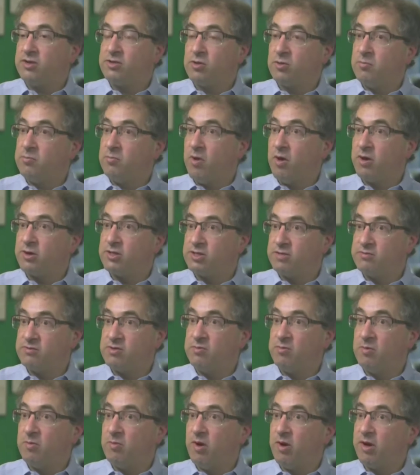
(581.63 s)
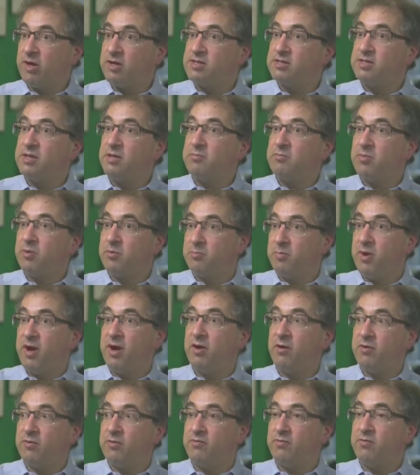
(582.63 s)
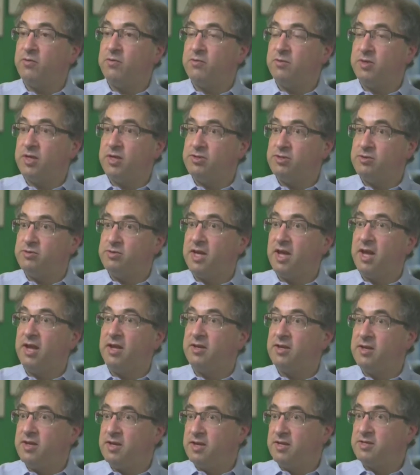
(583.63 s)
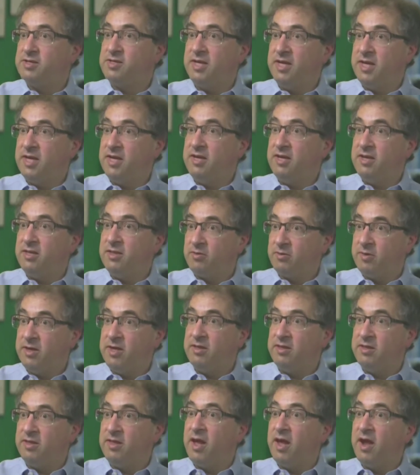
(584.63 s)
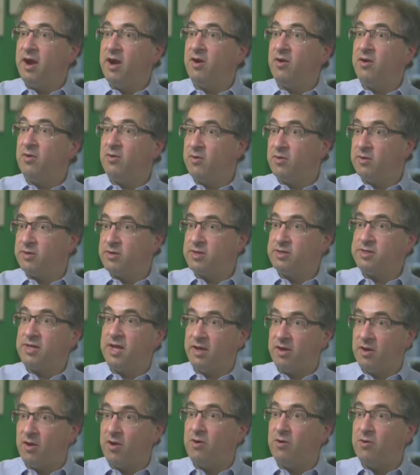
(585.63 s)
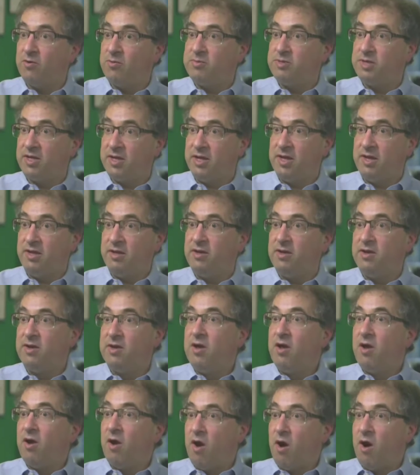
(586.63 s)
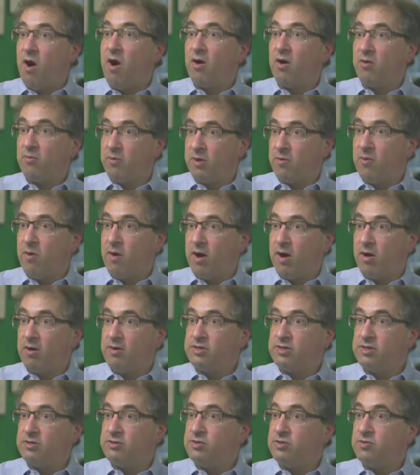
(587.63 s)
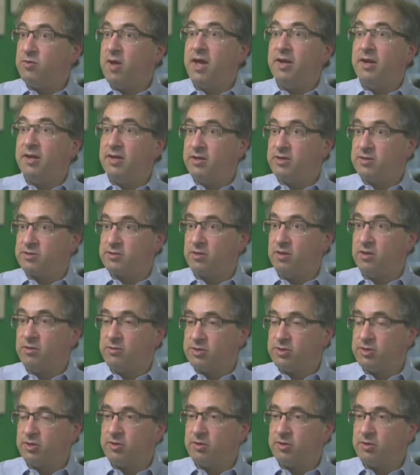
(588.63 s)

and also parts of supermarkets that prepare food that you take to eat, either eat there or to take home to aren't required to do any